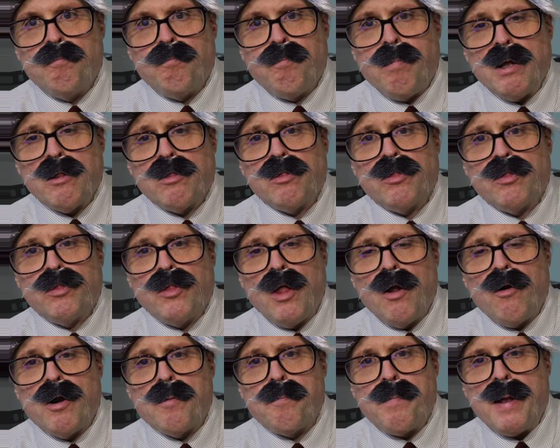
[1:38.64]
But
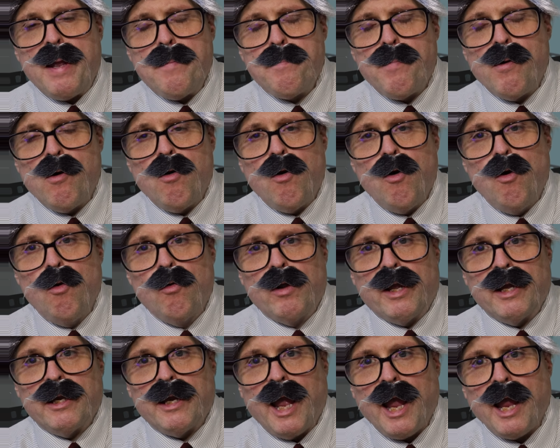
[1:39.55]
there are people who
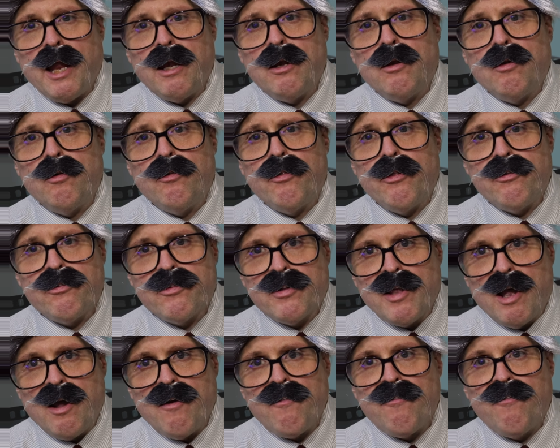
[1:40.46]
can handle the
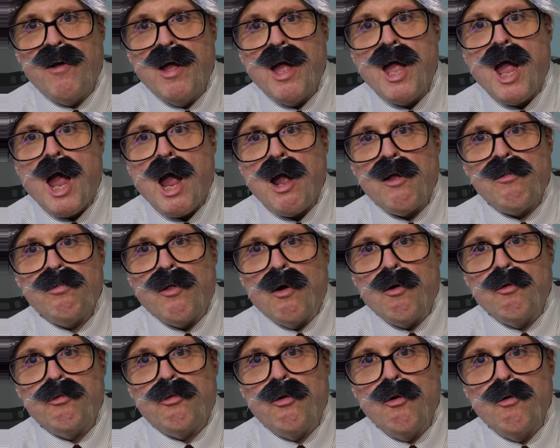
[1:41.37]
stuff and
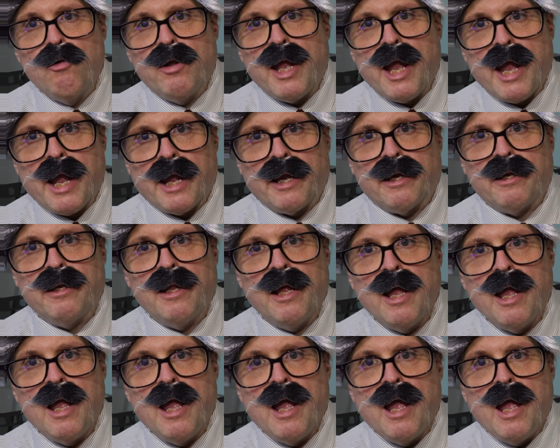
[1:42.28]
those who can't.
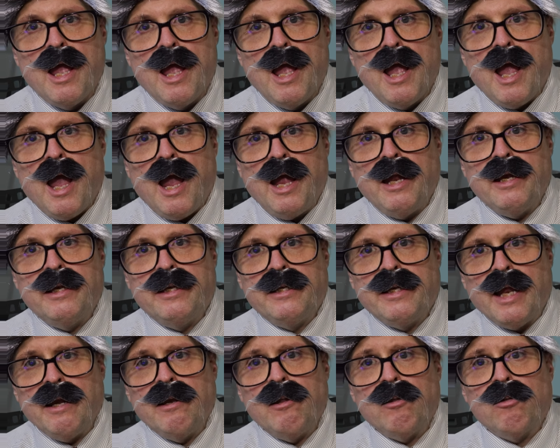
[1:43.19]
And
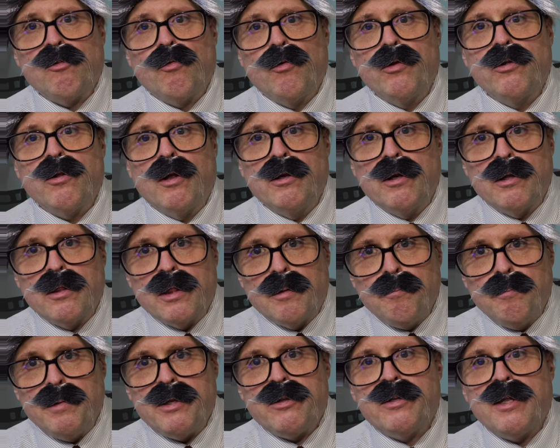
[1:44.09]
Dennis was under
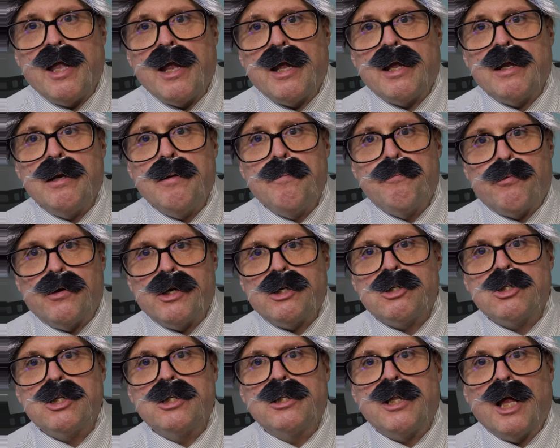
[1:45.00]
the mistaken
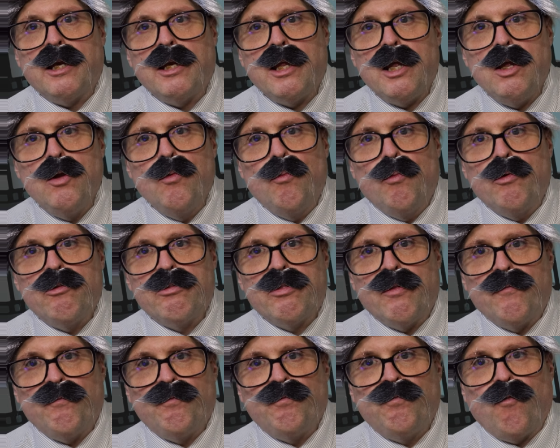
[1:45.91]
impression that he was
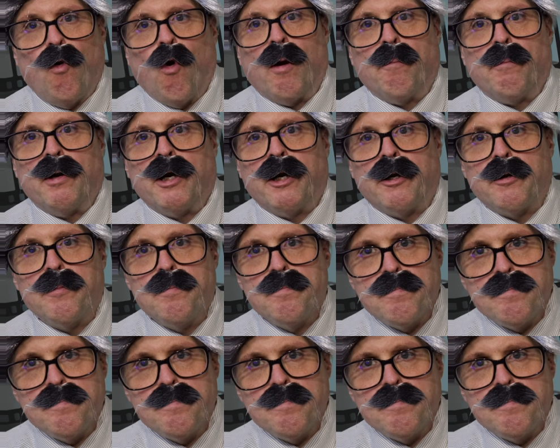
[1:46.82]
the former.